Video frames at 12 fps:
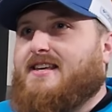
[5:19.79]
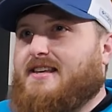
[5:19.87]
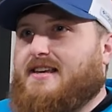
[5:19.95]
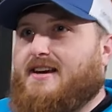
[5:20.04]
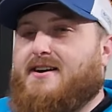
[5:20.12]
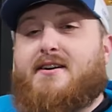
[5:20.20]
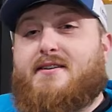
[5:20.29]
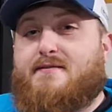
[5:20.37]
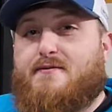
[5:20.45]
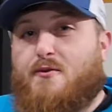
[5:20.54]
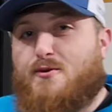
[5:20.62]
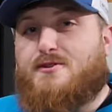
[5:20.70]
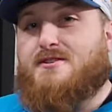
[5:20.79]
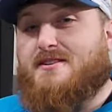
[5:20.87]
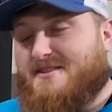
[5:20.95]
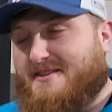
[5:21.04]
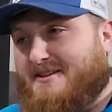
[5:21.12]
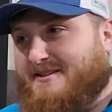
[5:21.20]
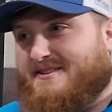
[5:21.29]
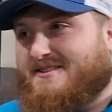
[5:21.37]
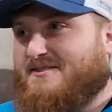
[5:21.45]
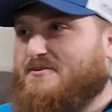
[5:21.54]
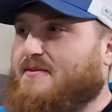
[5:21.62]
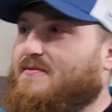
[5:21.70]
Yeah, unfortunately,
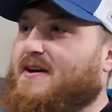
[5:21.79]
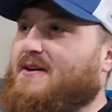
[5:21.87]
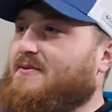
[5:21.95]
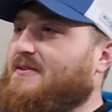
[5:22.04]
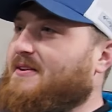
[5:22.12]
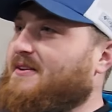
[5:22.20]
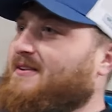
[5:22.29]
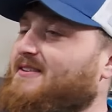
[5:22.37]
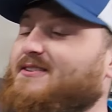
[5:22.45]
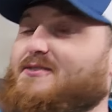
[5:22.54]
we found the